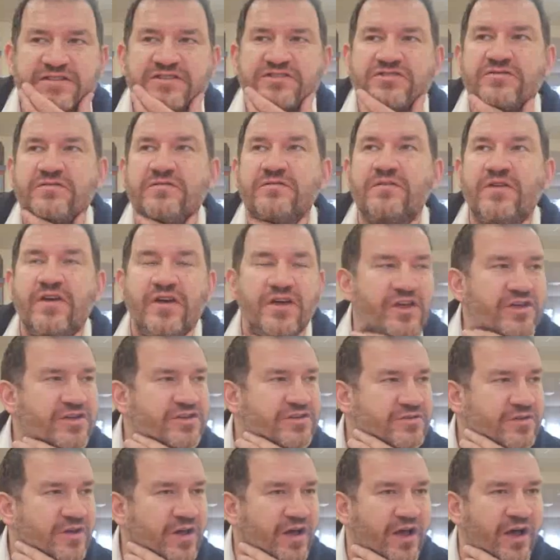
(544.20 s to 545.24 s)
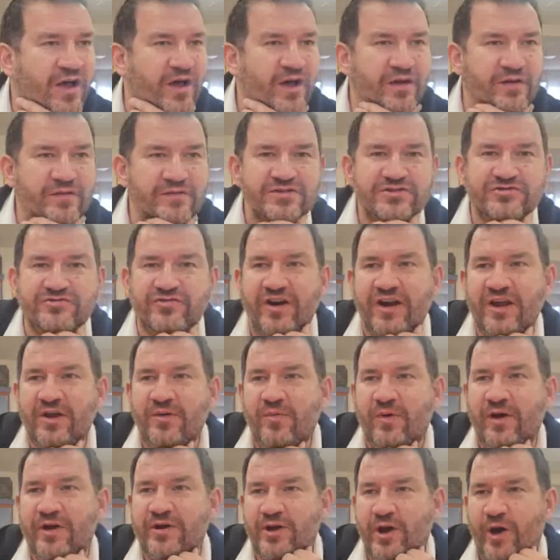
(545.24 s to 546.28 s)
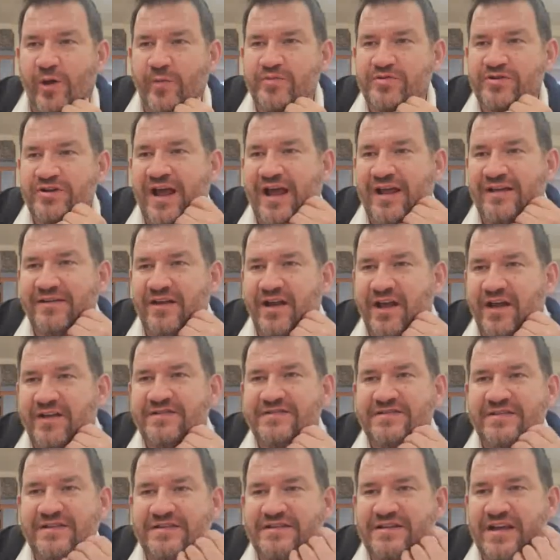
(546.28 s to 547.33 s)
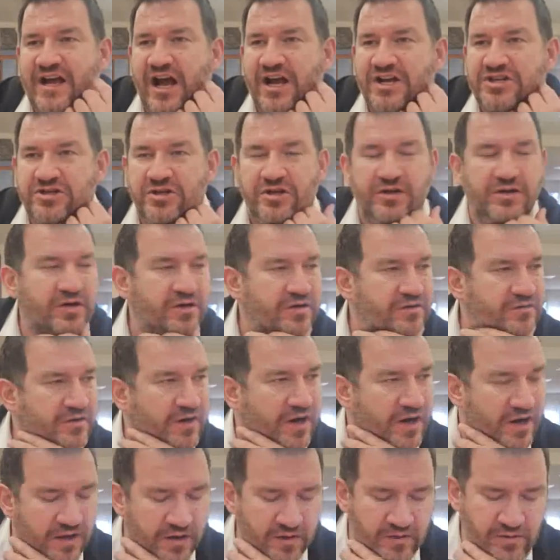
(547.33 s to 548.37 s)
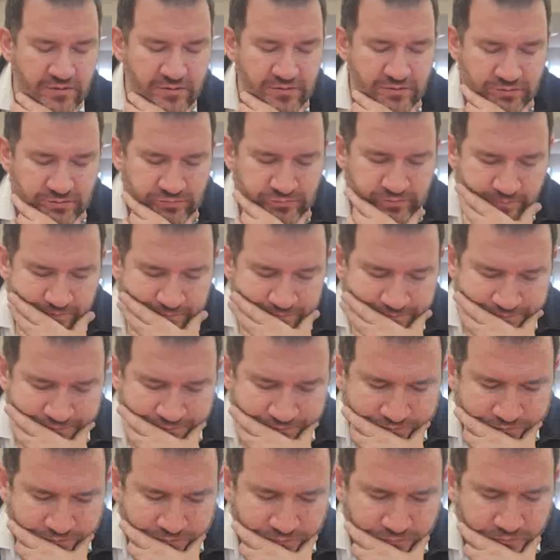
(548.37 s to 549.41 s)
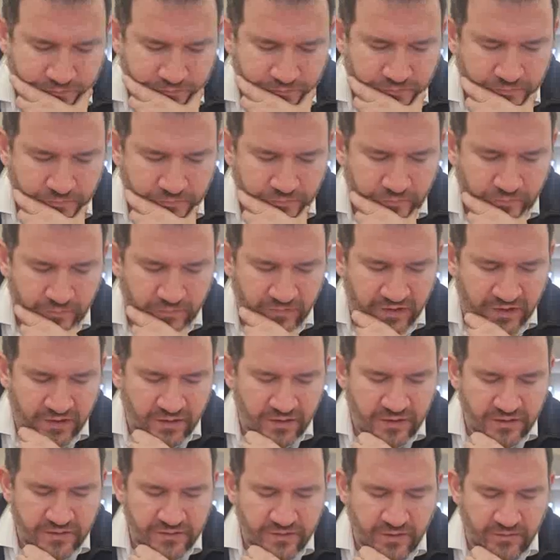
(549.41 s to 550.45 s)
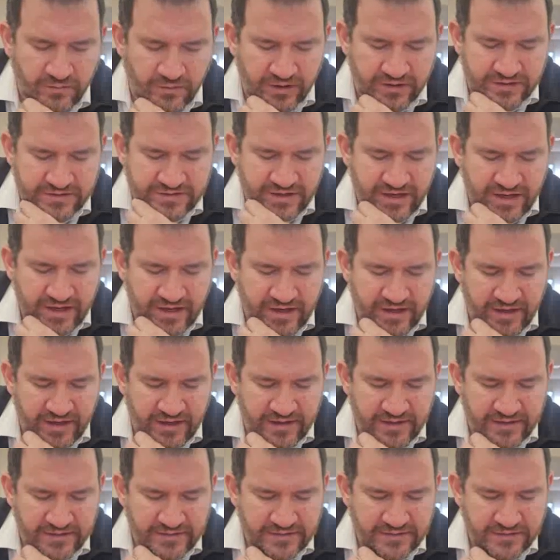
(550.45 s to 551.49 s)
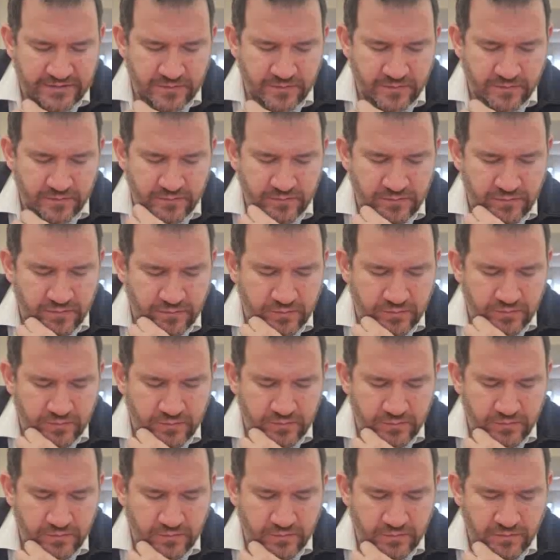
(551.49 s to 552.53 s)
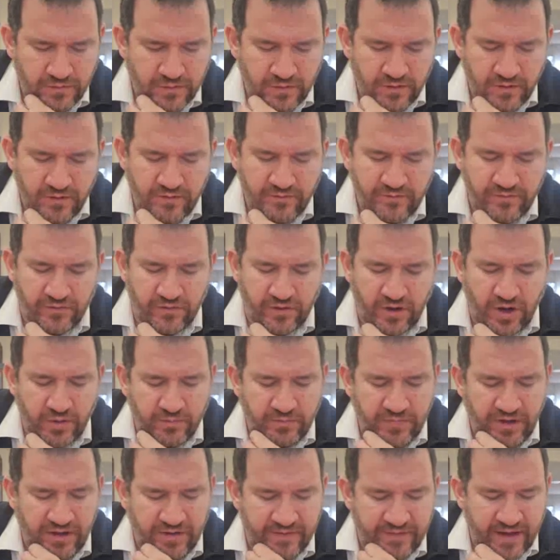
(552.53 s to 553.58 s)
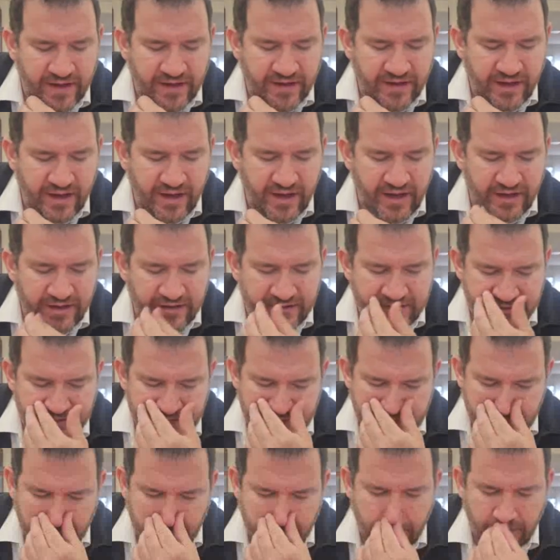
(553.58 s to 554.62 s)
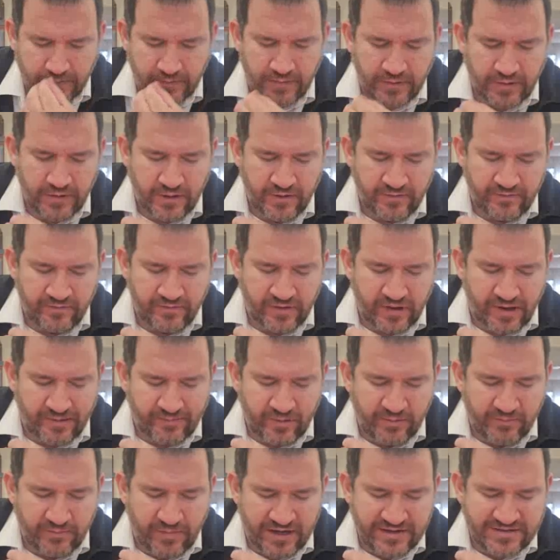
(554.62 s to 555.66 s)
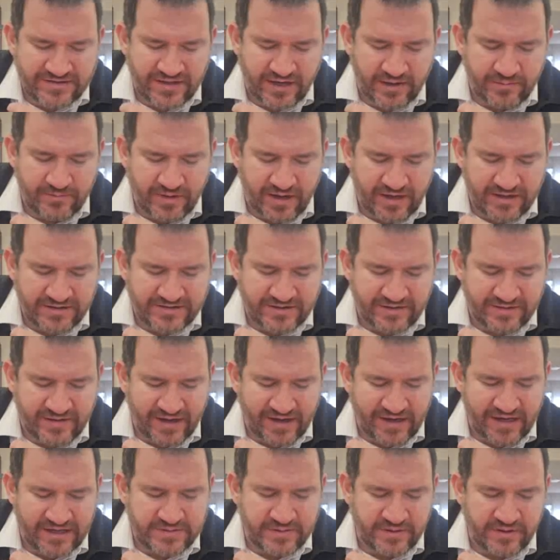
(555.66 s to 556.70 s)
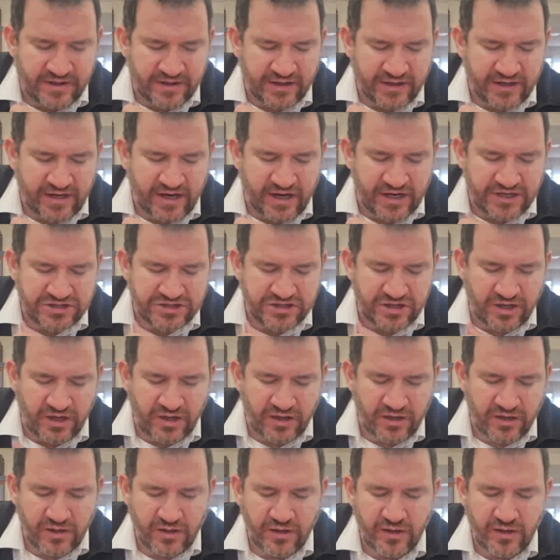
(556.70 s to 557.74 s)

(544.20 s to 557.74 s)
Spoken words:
is strike one option how to answer this kasha, right? The Gemara says, Varami, in that case, Varami, Maisa. In that case, we've got a kasha,